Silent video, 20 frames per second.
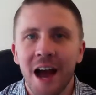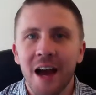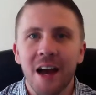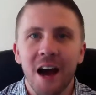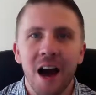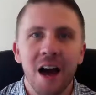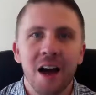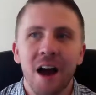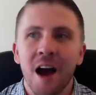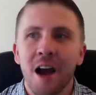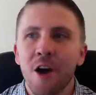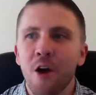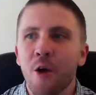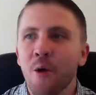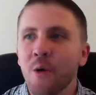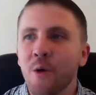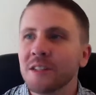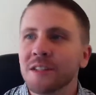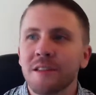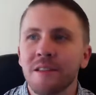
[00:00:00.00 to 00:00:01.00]
I
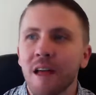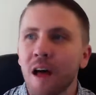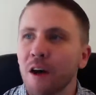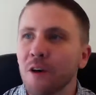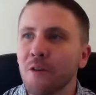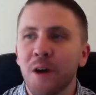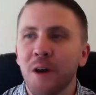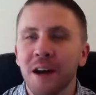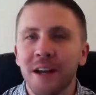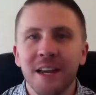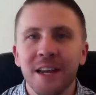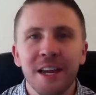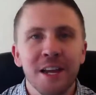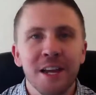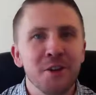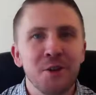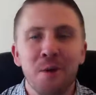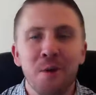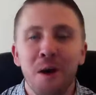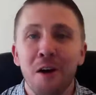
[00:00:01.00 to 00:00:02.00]
always love
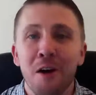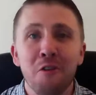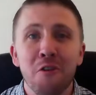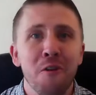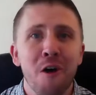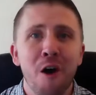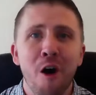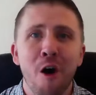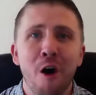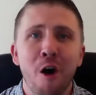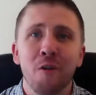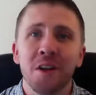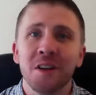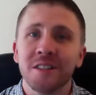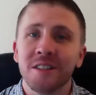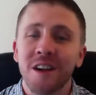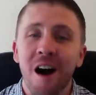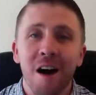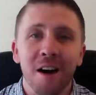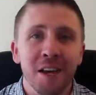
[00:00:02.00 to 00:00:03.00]
getting you on the phone
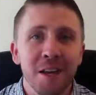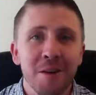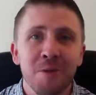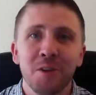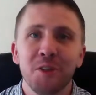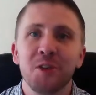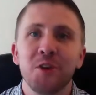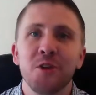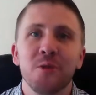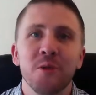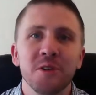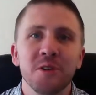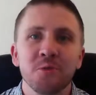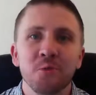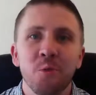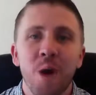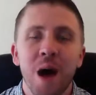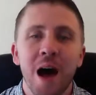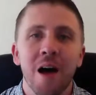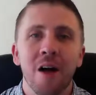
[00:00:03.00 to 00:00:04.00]
and talking with you
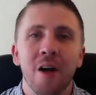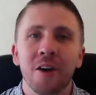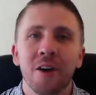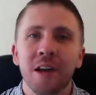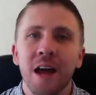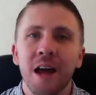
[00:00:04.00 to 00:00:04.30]
as well.